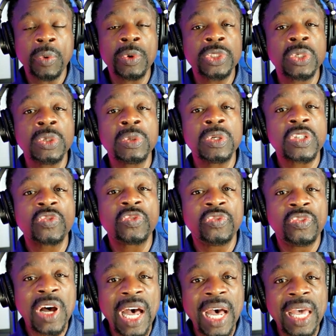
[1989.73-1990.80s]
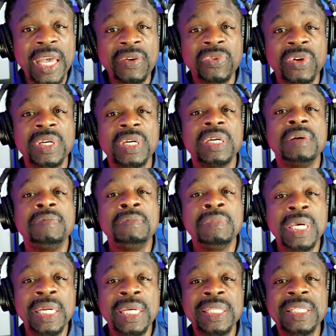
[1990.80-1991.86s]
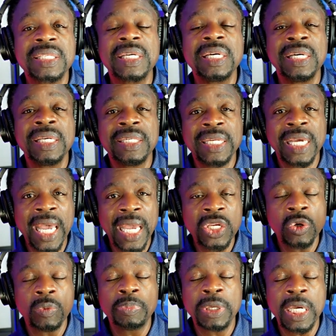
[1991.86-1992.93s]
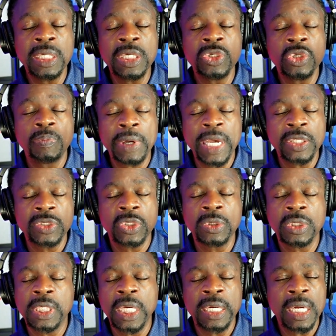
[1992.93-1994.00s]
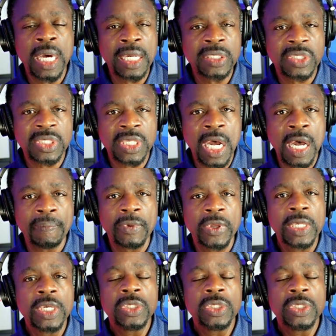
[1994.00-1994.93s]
I want you to do this 5 minutes a day. Your pen and your pencil cannot stop.